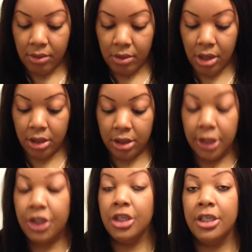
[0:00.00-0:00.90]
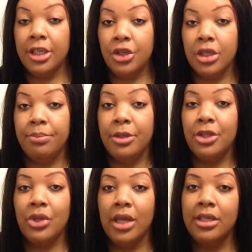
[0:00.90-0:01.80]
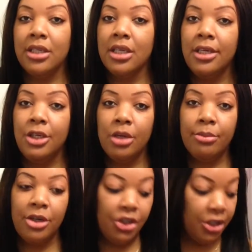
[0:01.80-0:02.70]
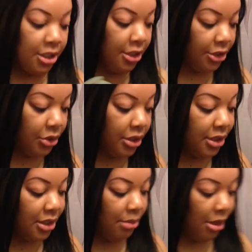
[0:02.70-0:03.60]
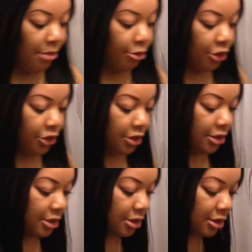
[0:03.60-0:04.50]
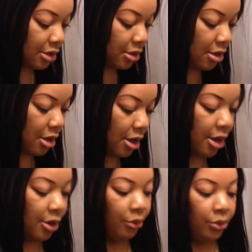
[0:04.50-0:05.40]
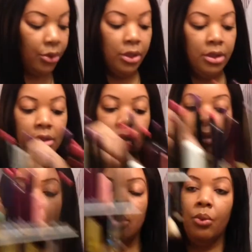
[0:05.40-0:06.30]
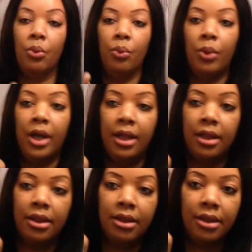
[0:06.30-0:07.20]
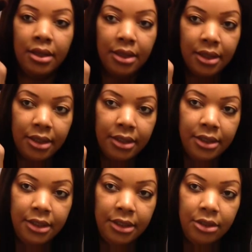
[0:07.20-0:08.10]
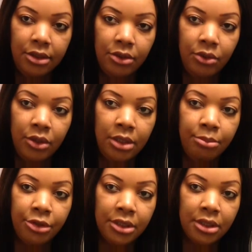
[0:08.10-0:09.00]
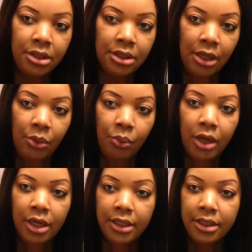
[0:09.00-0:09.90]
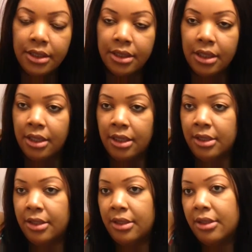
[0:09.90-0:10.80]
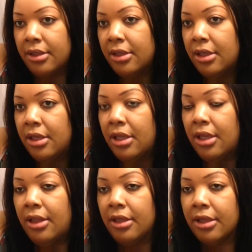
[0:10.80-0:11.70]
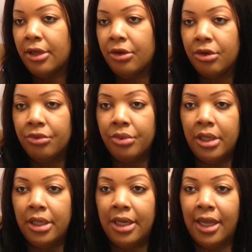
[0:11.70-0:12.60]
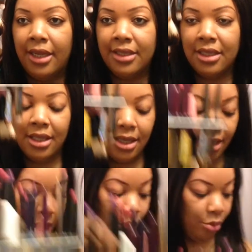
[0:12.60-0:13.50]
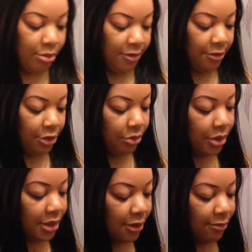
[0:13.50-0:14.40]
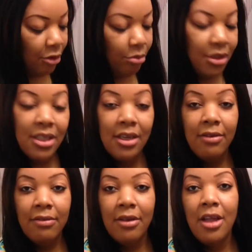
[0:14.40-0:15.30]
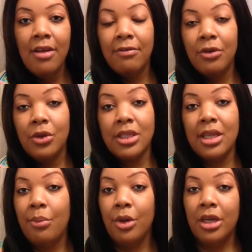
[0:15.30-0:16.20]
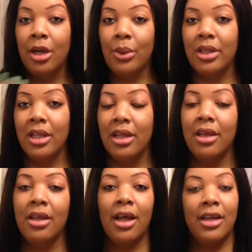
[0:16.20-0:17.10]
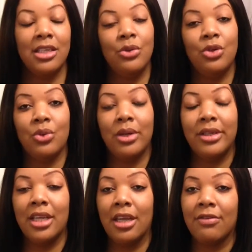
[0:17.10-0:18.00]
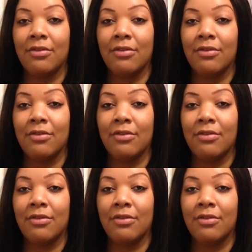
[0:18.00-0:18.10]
concussion that you can put together to clean your brushes. And as you can see, my brushes are all well clean. All the bristles are white and looking really nice. Again, I hope the video was informative for someone out there. As usual, thanks